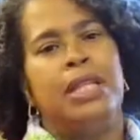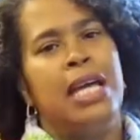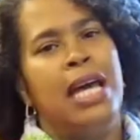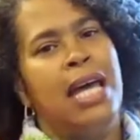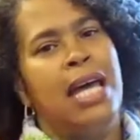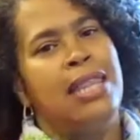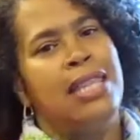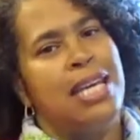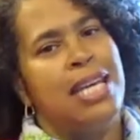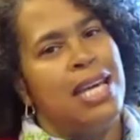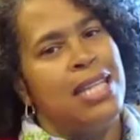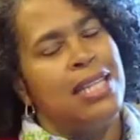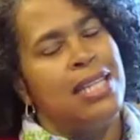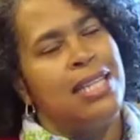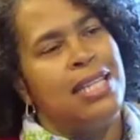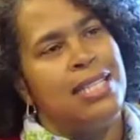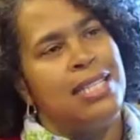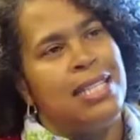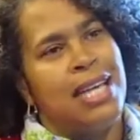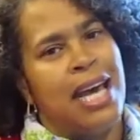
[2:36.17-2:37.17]
At the end of
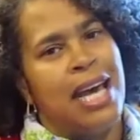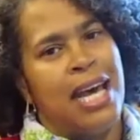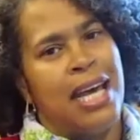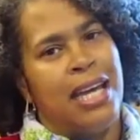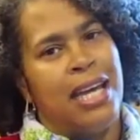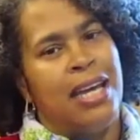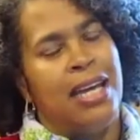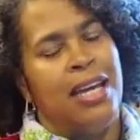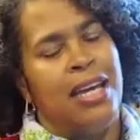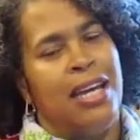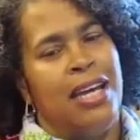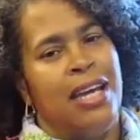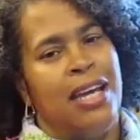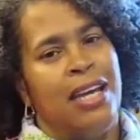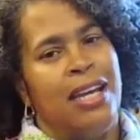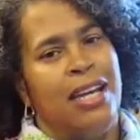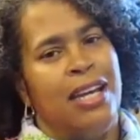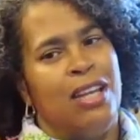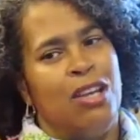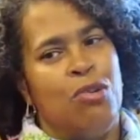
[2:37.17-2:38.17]
the day,
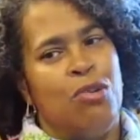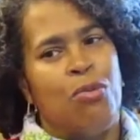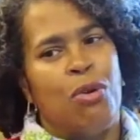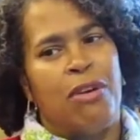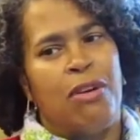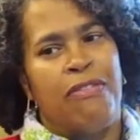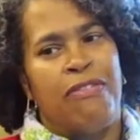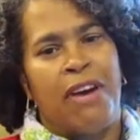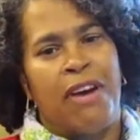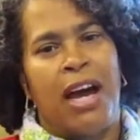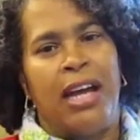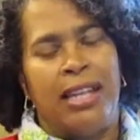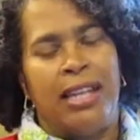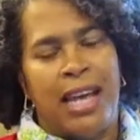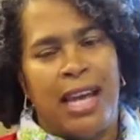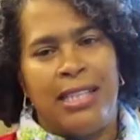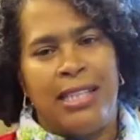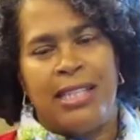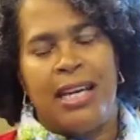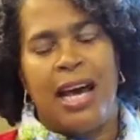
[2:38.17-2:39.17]
you want to find
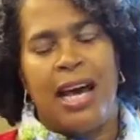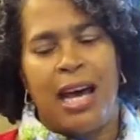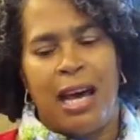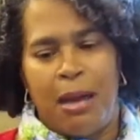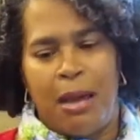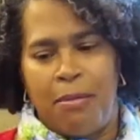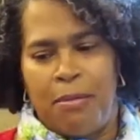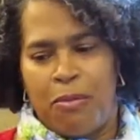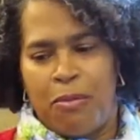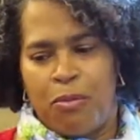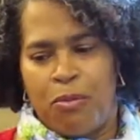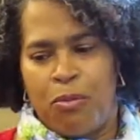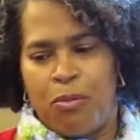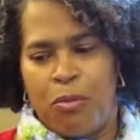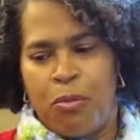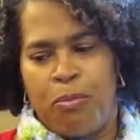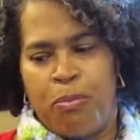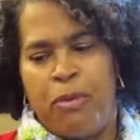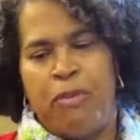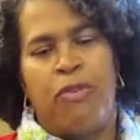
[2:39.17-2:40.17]
that time
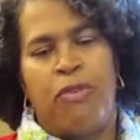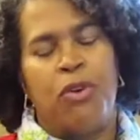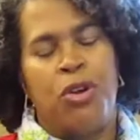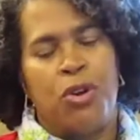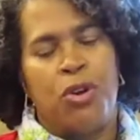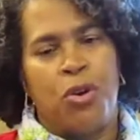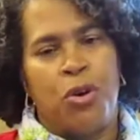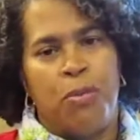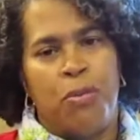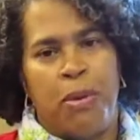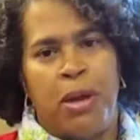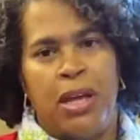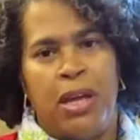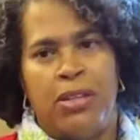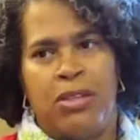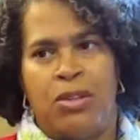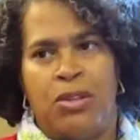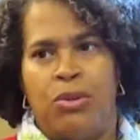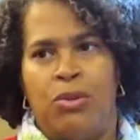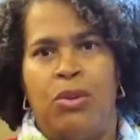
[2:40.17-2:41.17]
before you go to bed
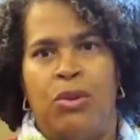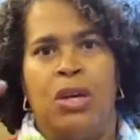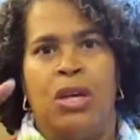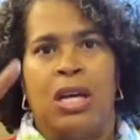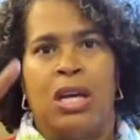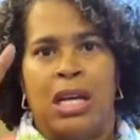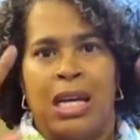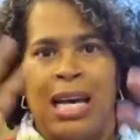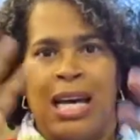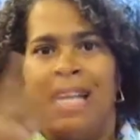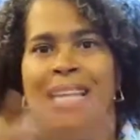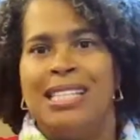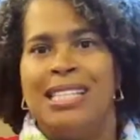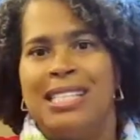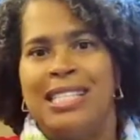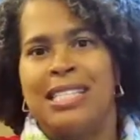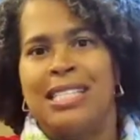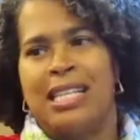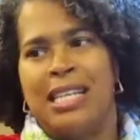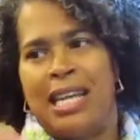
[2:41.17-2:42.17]
to kind of
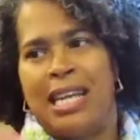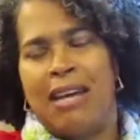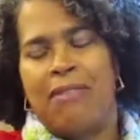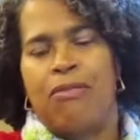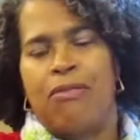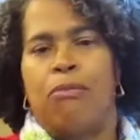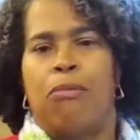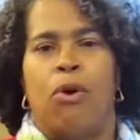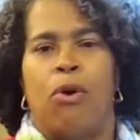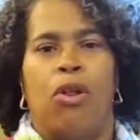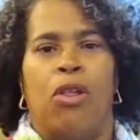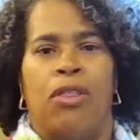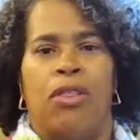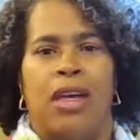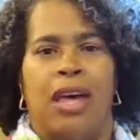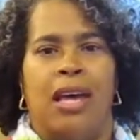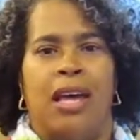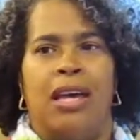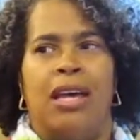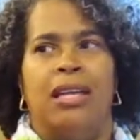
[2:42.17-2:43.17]
disconnect from all of
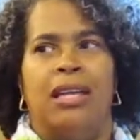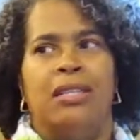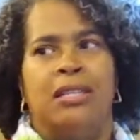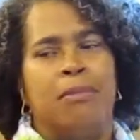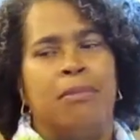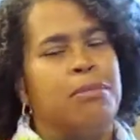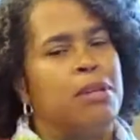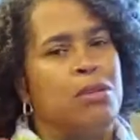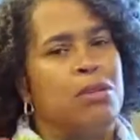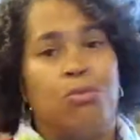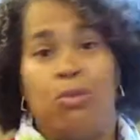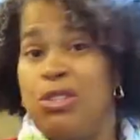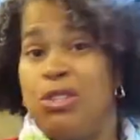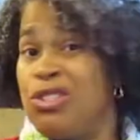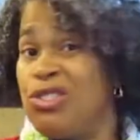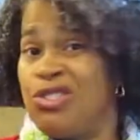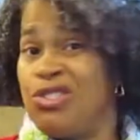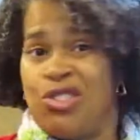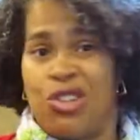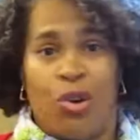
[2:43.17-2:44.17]
that. And sometimes we
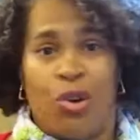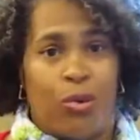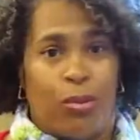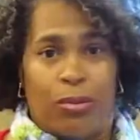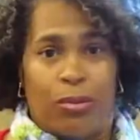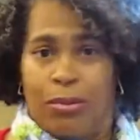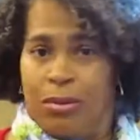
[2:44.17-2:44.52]
just don't.